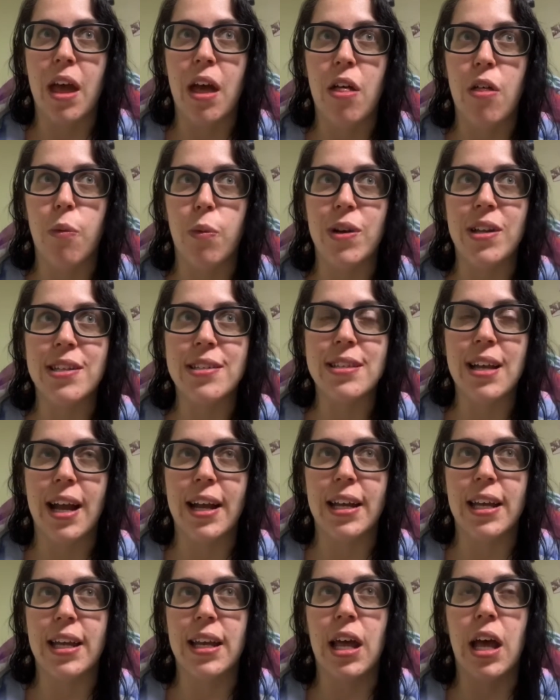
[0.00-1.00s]
We
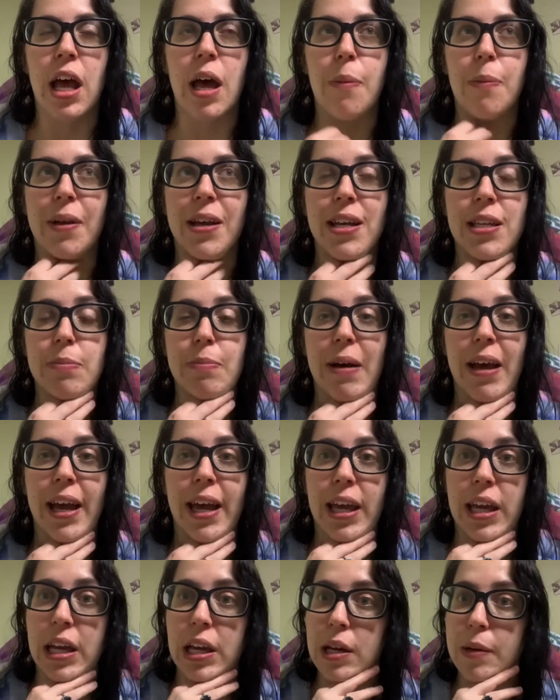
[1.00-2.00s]
decided, because
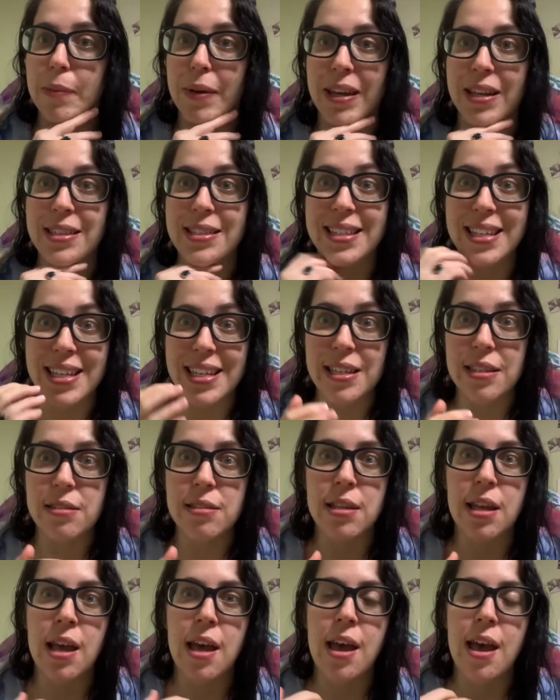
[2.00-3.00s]
my cysts
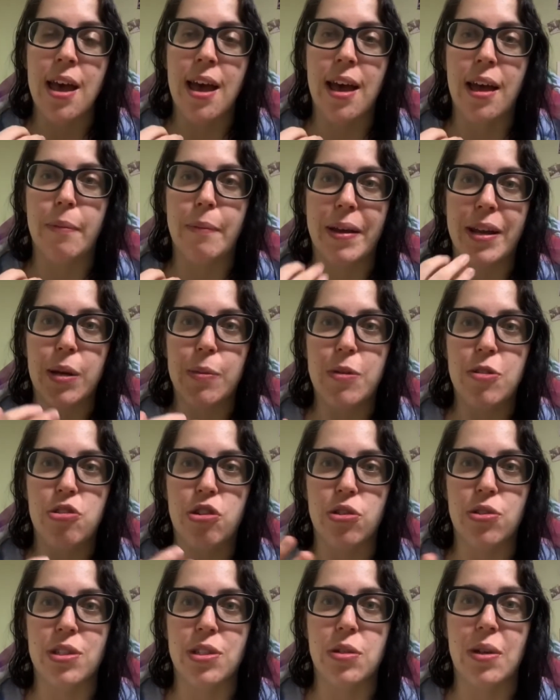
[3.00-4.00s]
and my
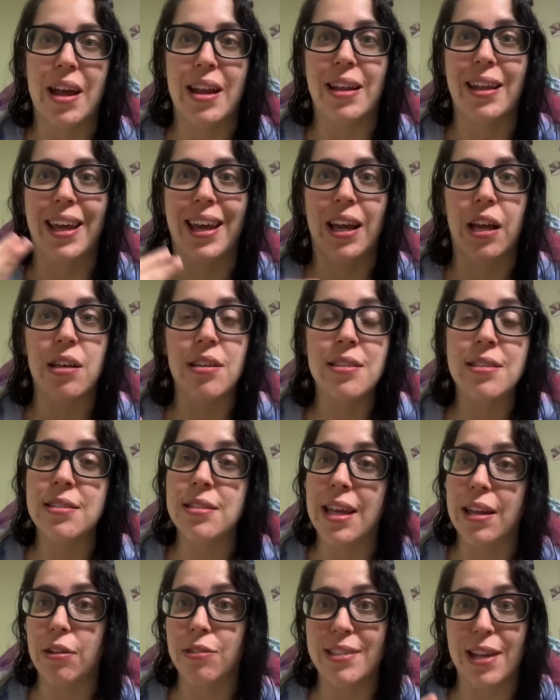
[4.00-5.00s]
endometriosis had like
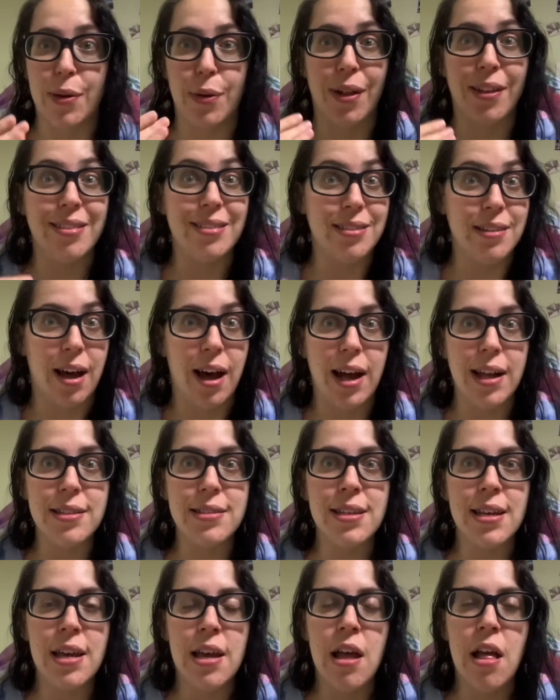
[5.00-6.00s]
settled down a lot,
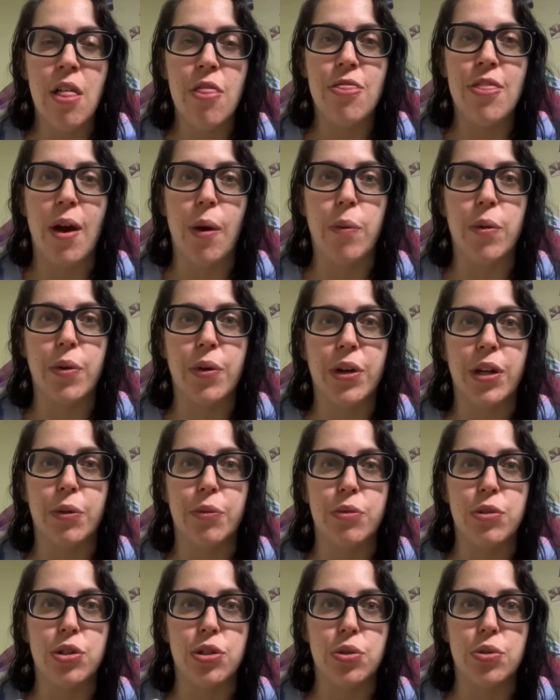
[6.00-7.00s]
that we were going to
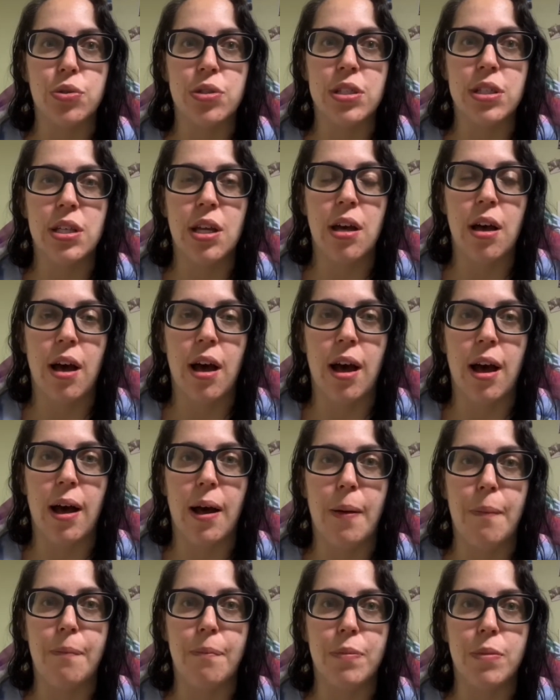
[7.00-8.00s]
reduce,
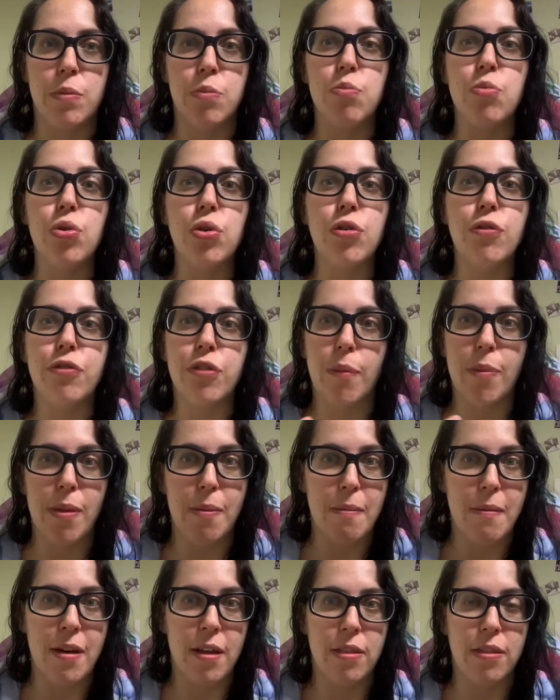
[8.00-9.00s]
move from
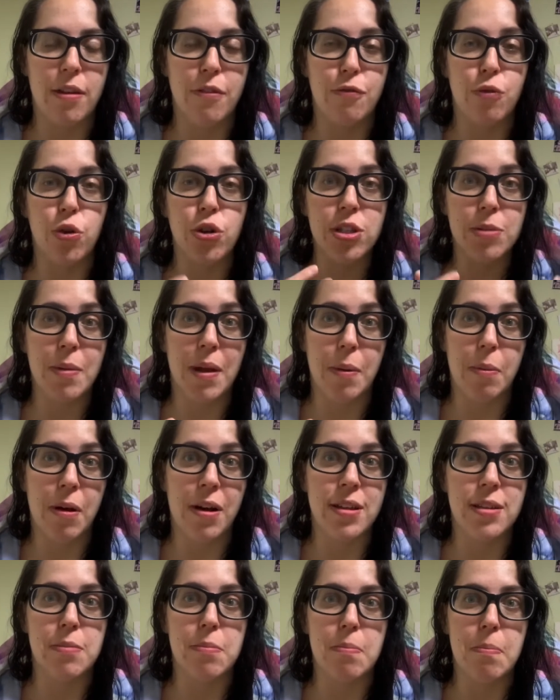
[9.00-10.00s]
the forced
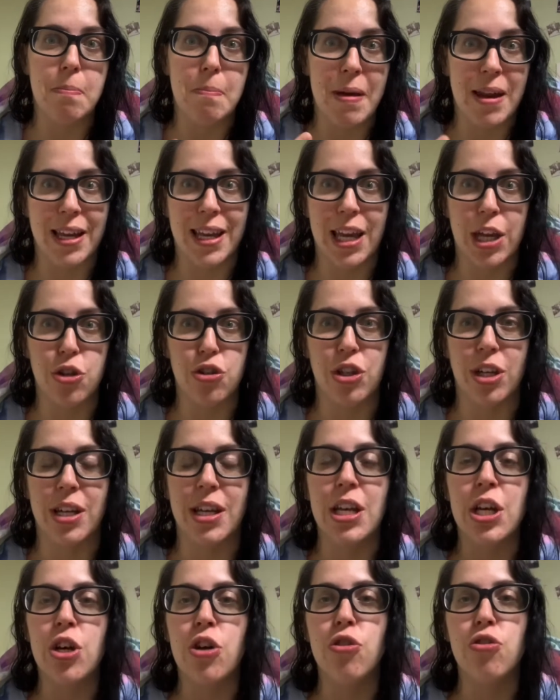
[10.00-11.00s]
menopause medication
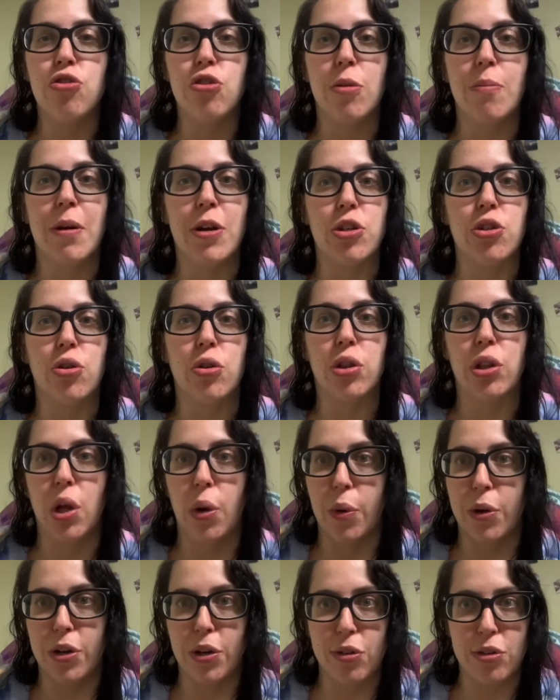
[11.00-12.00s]
to a much
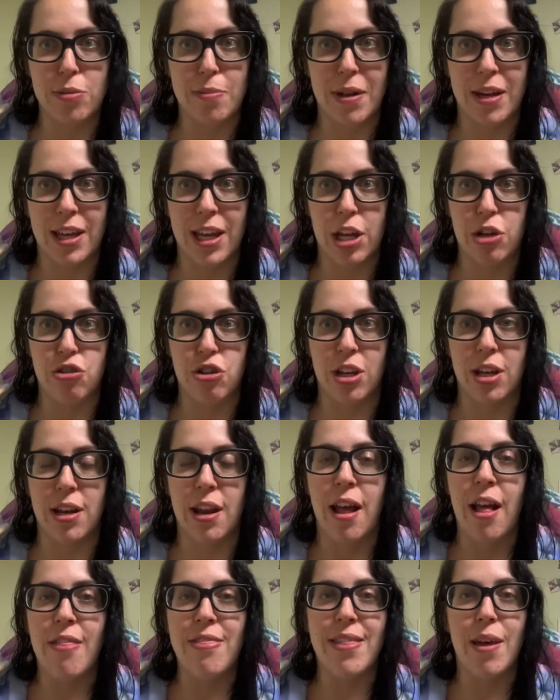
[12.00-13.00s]
lower dose medication
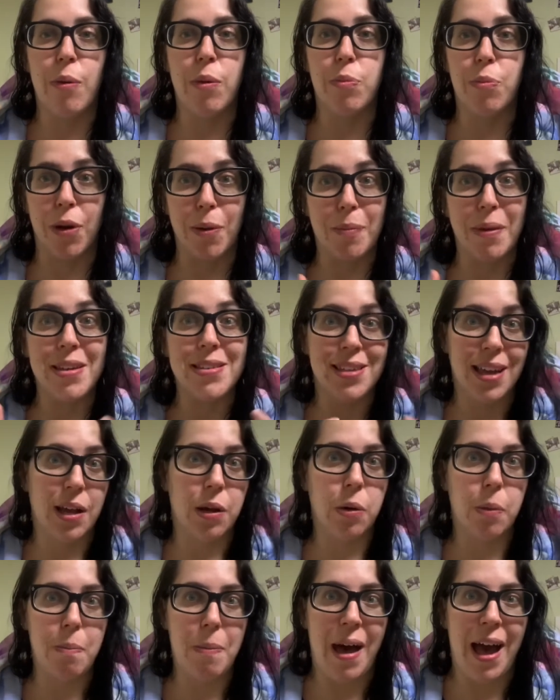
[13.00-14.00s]
that would bring my
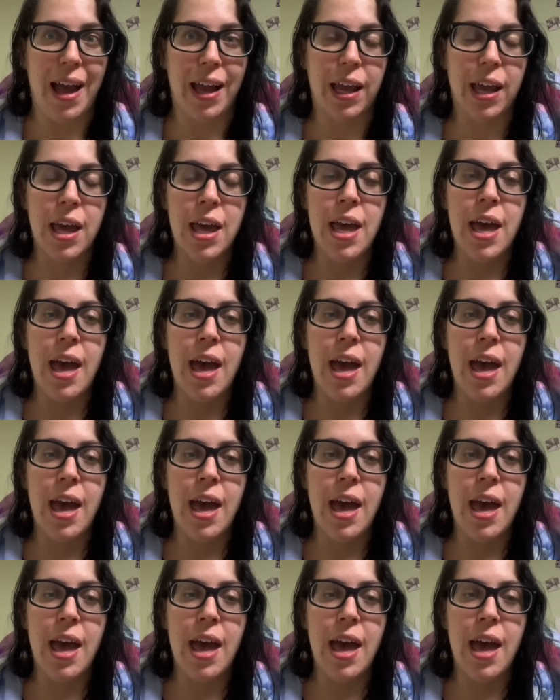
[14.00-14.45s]
cycle back.